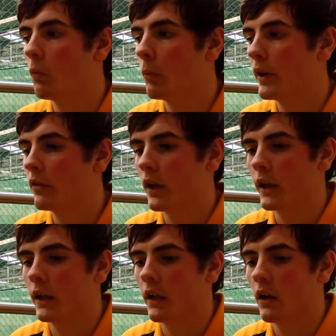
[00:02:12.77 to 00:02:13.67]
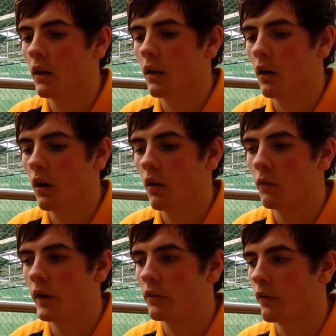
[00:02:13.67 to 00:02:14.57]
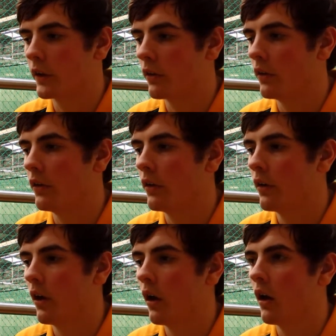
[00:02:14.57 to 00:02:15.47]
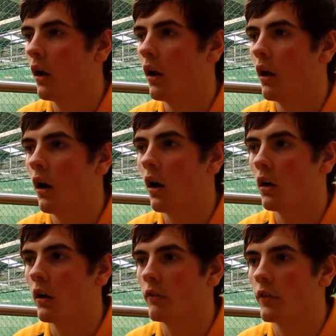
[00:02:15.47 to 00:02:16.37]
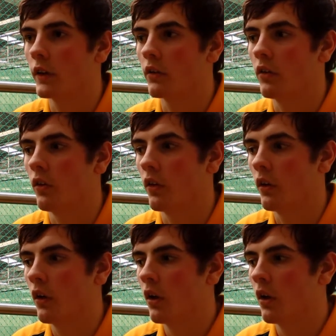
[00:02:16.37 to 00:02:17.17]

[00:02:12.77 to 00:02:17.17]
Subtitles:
Well, basically, Nick's very good at highlighting things that